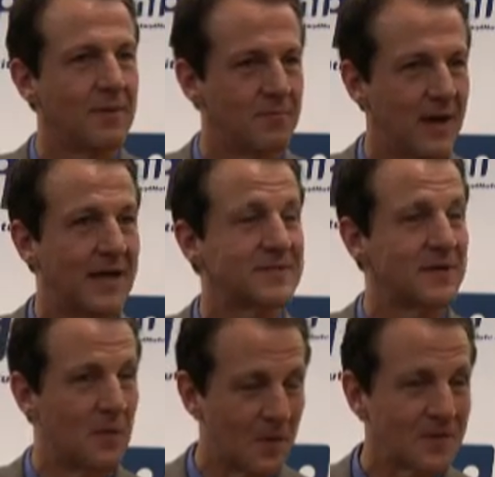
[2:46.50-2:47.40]
I mean best in
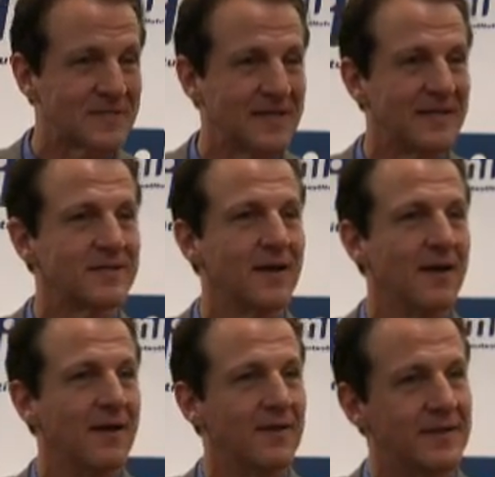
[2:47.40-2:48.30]
a worse sense,
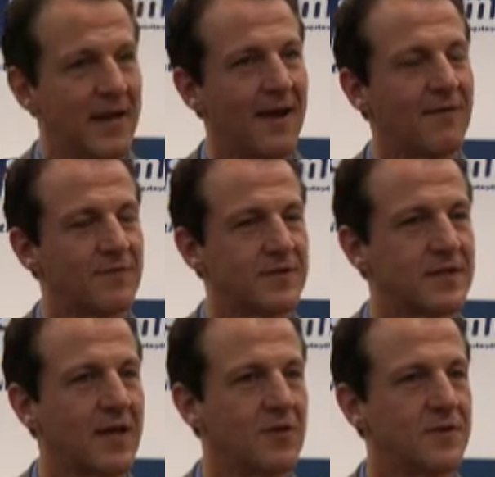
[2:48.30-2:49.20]
the day after the
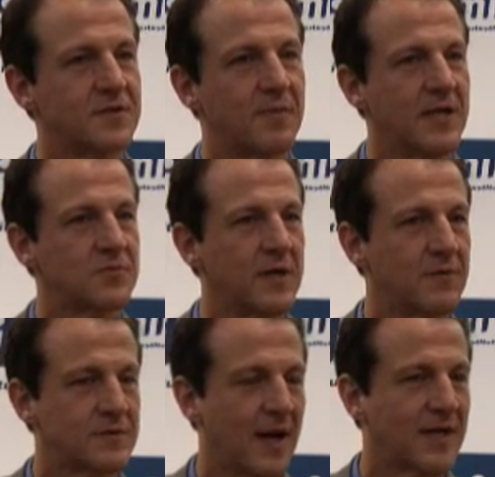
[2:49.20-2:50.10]
State of the Union speech when he
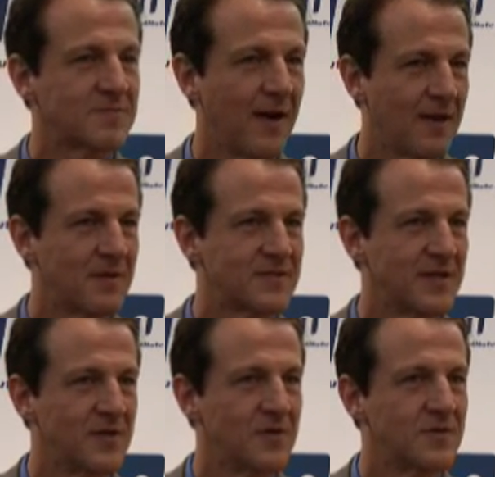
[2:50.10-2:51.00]
was asked by ABC
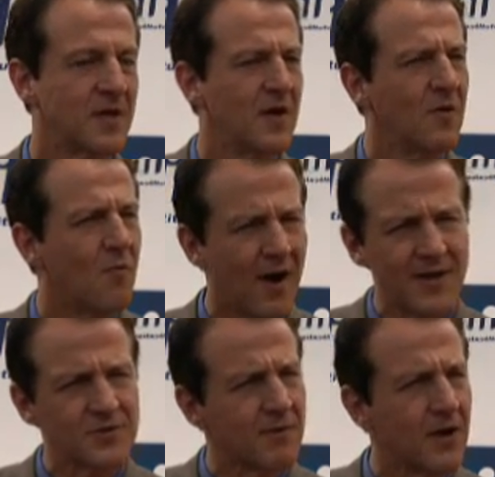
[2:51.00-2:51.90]
News, why
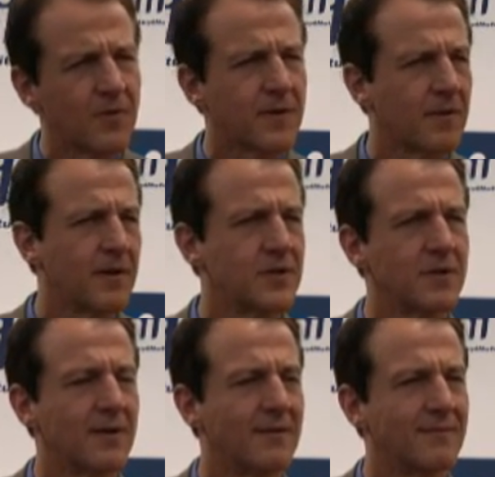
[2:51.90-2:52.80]
is your health care
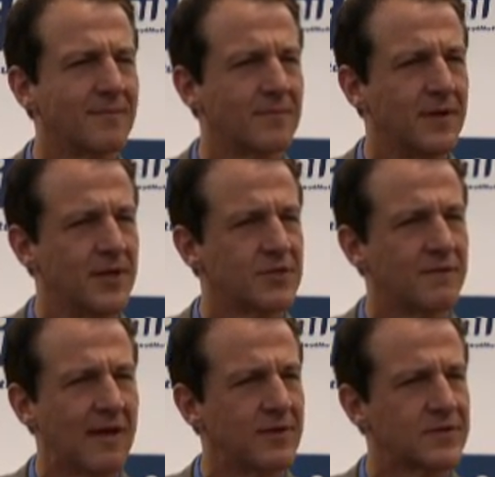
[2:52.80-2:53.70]
initiative
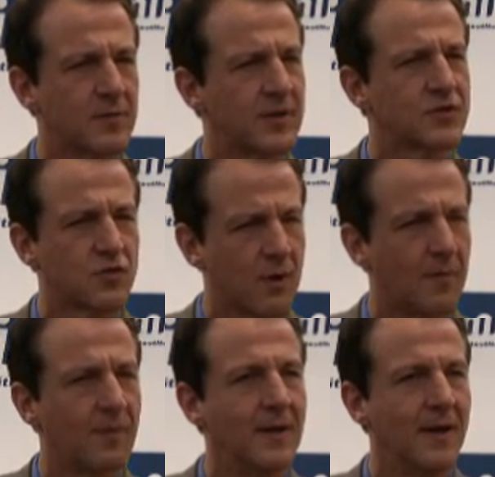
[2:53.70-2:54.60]
having so much
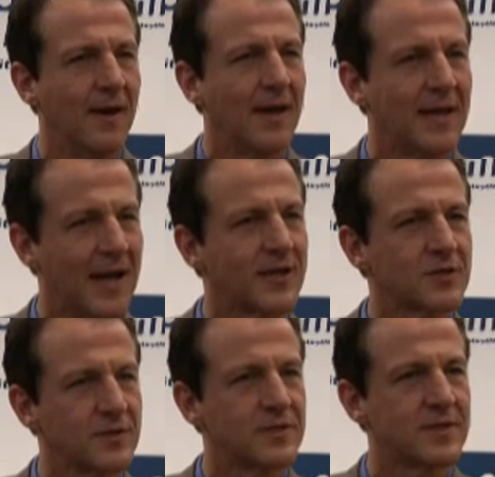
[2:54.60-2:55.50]
trouble? And he
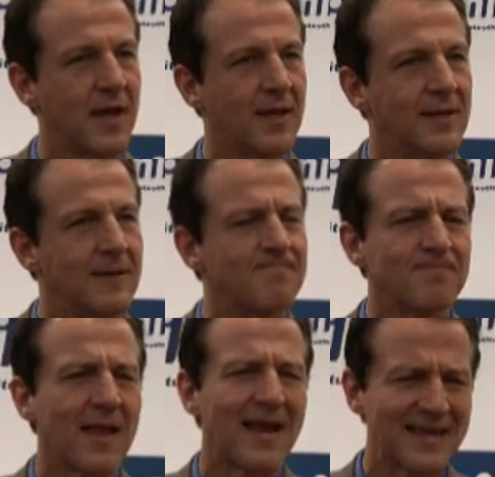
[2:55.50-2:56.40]
actually said,
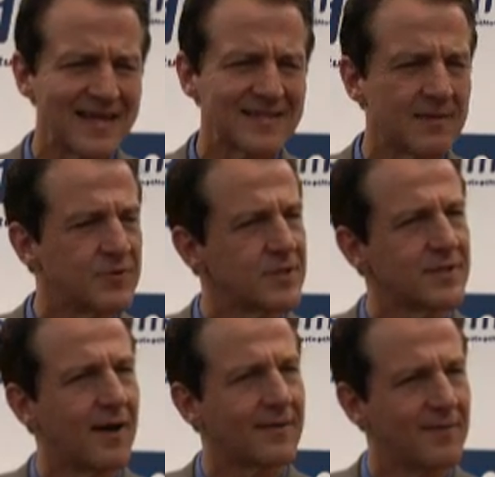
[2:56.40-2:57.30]
I guess I'm just
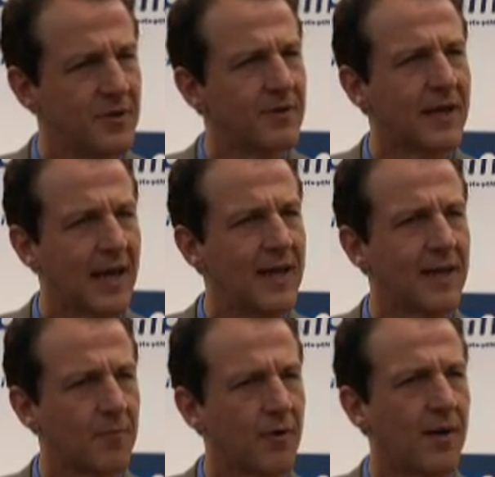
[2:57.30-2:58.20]
not communicating
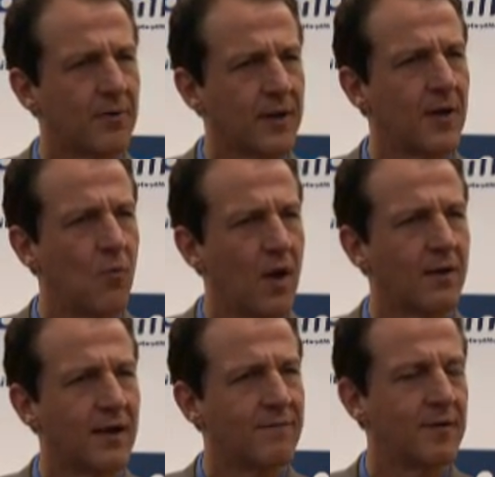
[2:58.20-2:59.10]
it properly and well
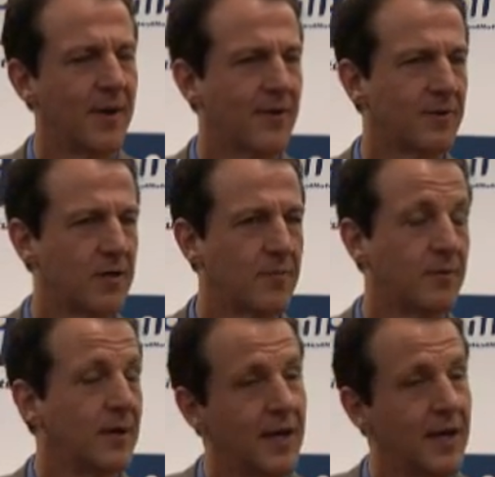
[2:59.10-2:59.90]
enough to the American people.